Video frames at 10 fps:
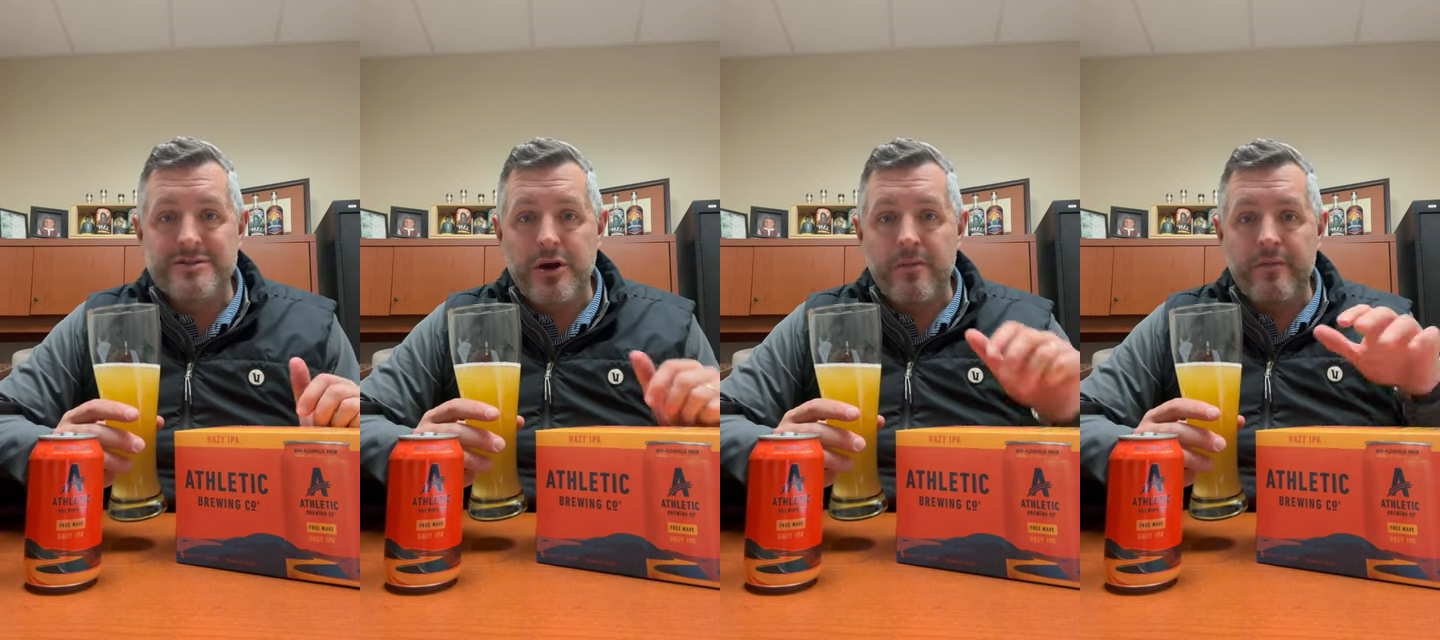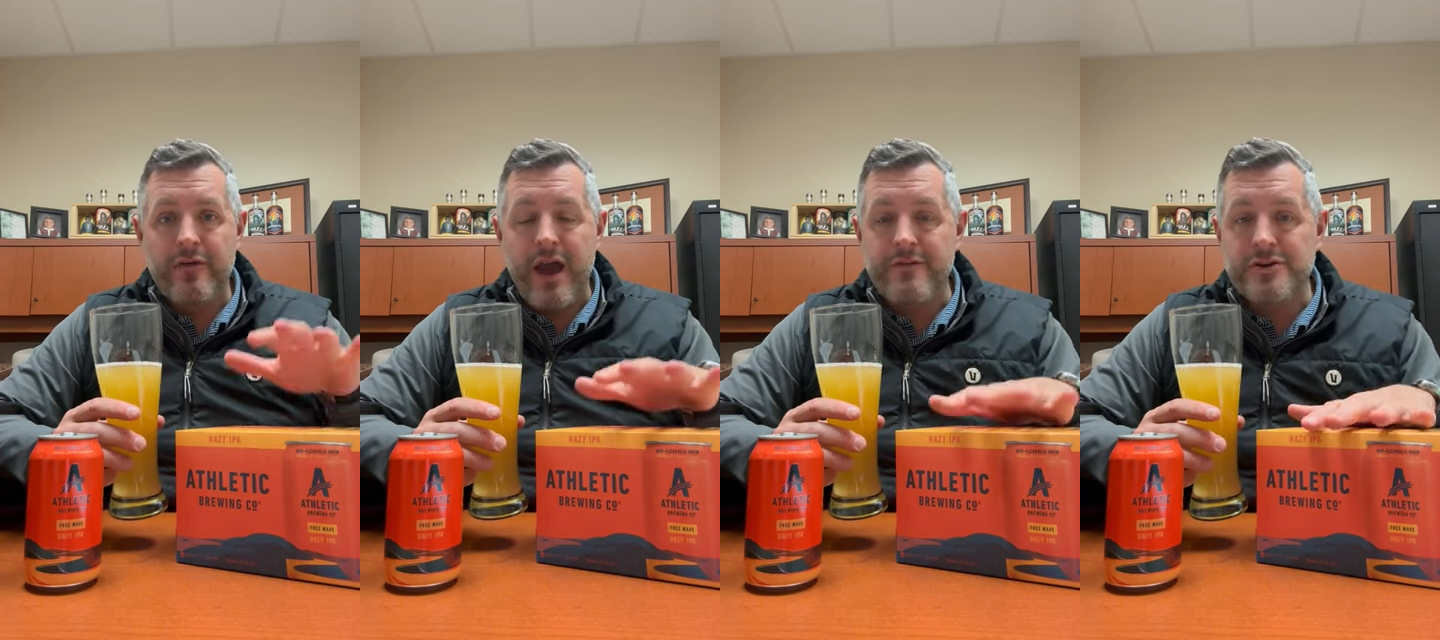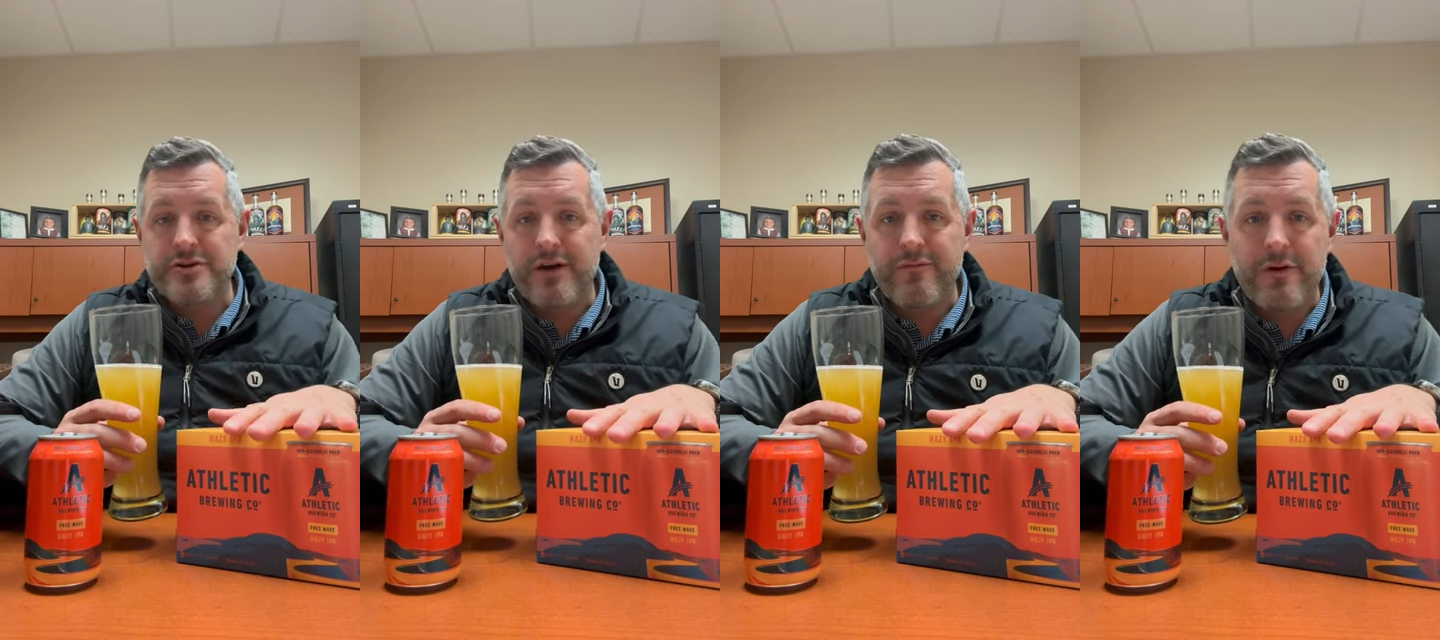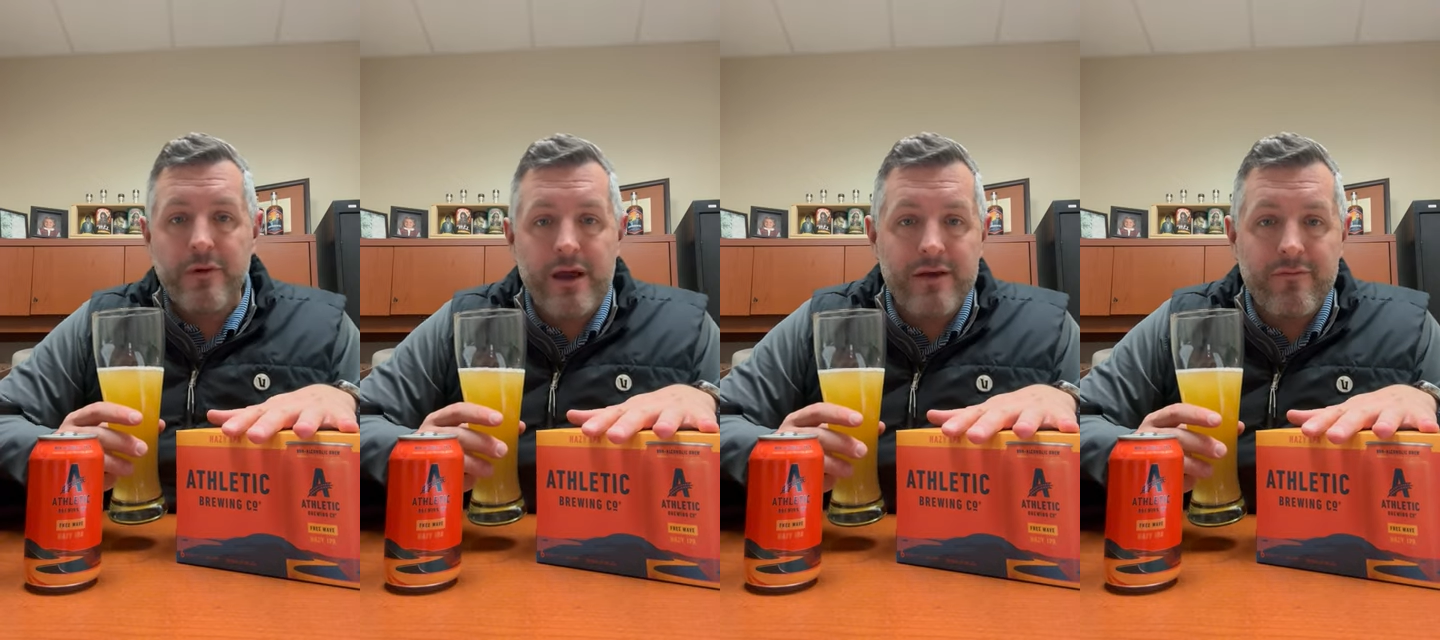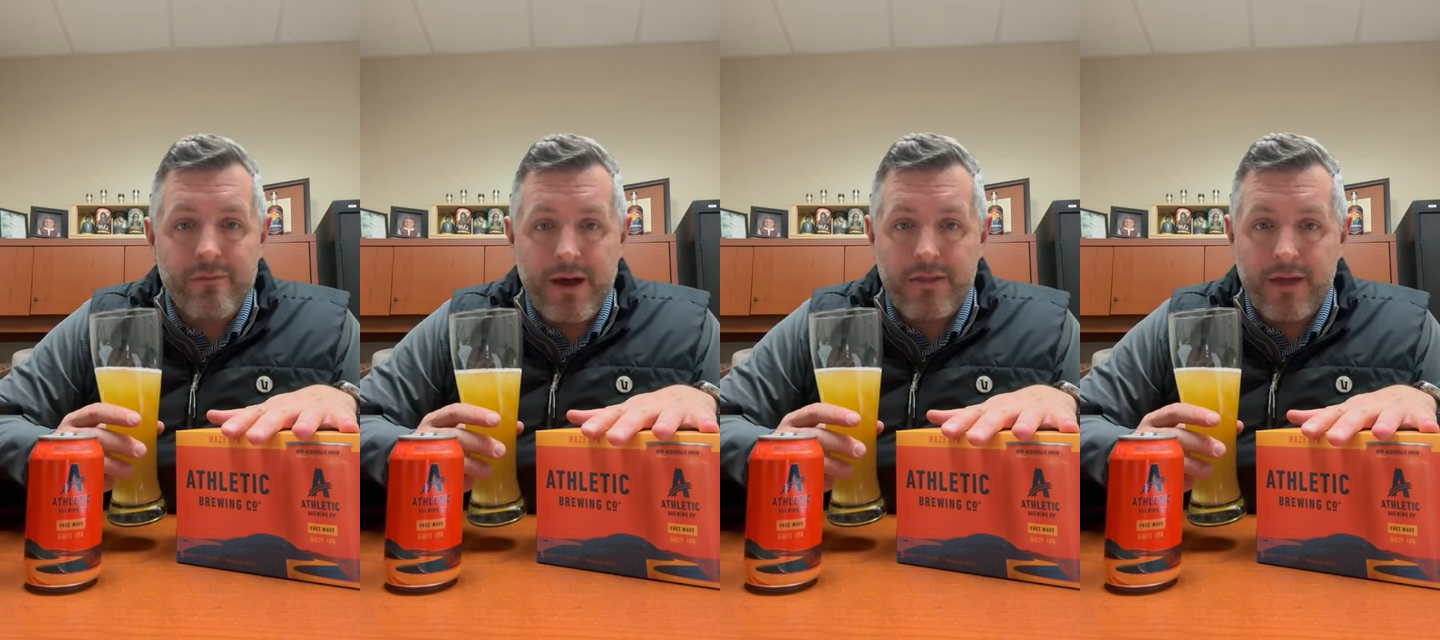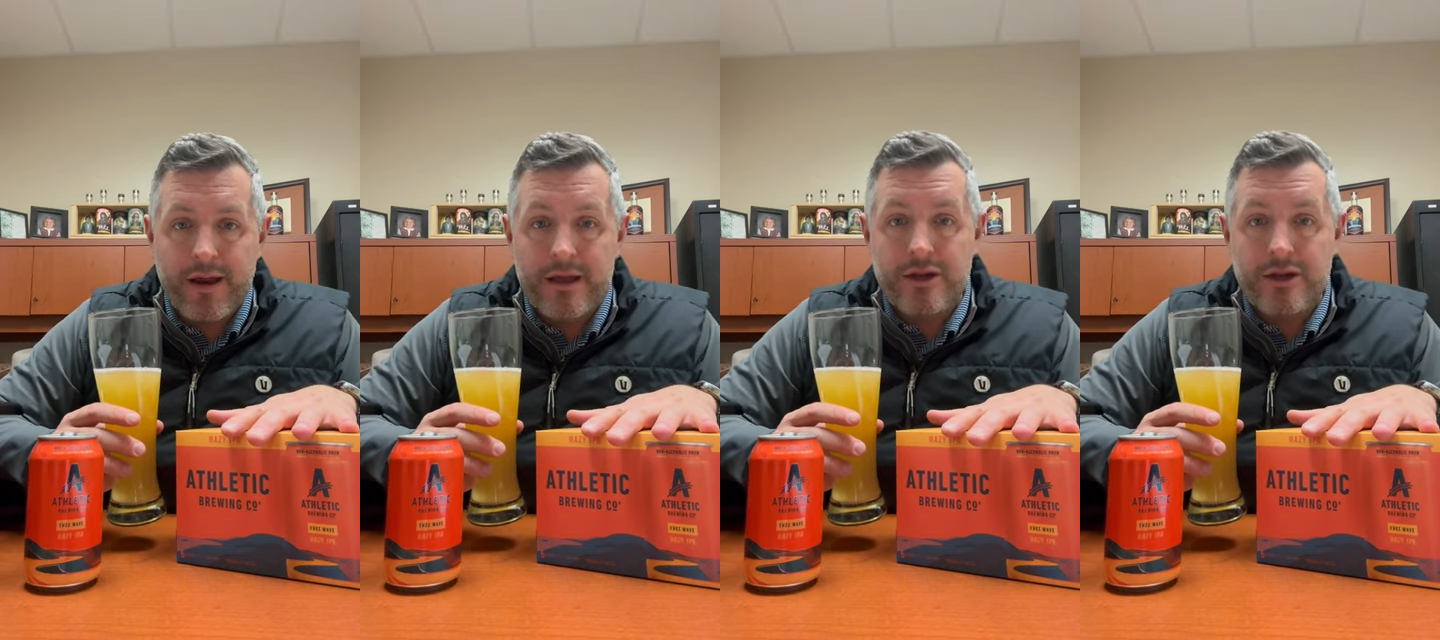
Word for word: So if you haven't tried Free Wave from Athletic,